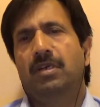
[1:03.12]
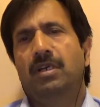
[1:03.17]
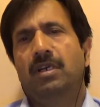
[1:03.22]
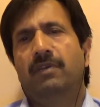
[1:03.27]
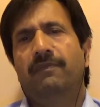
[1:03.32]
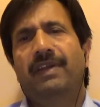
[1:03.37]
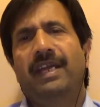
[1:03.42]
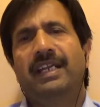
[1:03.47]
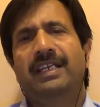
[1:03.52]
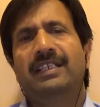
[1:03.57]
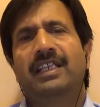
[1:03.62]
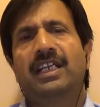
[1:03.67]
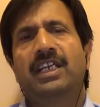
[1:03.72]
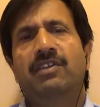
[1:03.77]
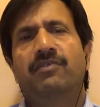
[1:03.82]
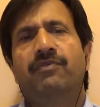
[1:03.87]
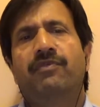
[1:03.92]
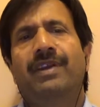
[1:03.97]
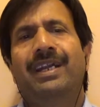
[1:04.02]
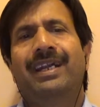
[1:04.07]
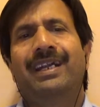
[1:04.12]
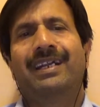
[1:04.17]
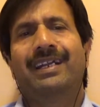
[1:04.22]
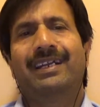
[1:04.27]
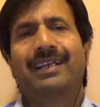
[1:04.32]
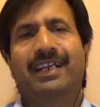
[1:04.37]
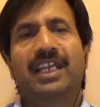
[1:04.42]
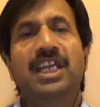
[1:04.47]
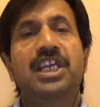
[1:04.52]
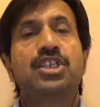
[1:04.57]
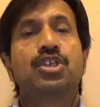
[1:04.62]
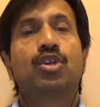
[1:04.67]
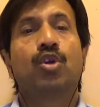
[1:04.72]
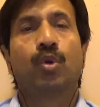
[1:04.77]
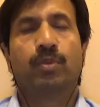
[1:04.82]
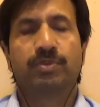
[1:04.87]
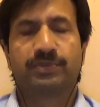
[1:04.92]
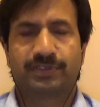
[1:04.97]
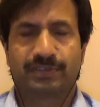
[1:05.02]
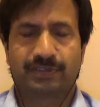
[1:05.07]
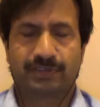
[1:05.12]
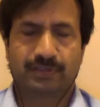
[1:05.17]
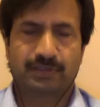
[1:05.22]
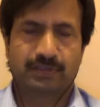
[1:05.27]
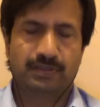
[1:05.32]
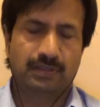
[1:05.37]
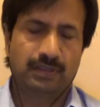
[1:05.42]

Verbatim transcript: affect the different age groups.